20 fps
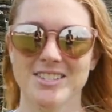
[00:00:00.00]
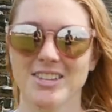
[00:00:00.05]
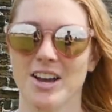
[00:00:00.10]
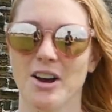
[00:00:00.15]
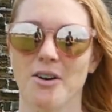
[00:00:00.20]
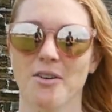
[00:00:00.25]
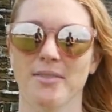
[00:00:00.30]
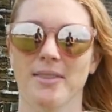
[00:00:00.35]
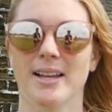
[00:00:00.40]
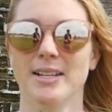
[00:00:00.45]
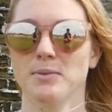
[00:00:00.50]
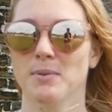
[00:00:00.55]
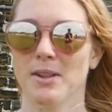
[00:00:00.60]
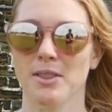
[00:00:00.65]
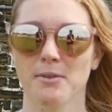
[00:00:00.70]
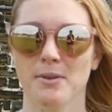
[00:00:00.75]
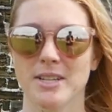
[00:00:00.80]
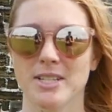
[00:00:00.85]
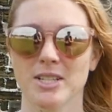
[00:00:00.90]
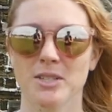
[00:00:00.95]
So that's one
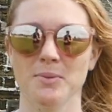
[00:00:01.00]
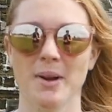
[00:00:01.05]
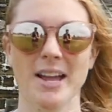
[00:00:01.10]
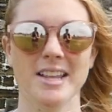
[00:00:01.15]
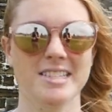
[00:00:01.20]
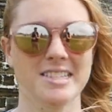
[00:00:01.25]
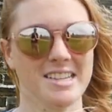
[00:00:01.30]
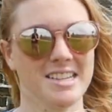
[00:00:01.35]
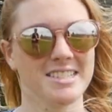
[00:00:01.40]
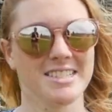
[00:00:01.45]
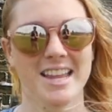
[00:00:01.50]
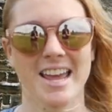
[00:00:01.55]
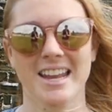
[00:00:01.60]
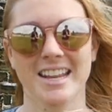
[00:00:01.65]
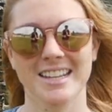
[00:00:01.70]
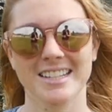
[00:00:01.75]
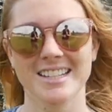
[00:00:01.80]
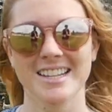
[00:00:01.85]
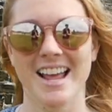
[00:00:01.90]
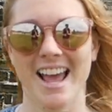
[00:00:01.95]
of the reasons why it's still
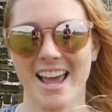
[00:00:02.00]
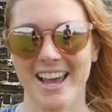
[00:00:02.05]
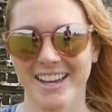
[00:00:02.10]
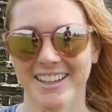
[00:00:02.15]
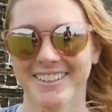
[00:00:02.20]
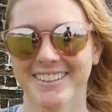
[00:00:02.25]
standing today.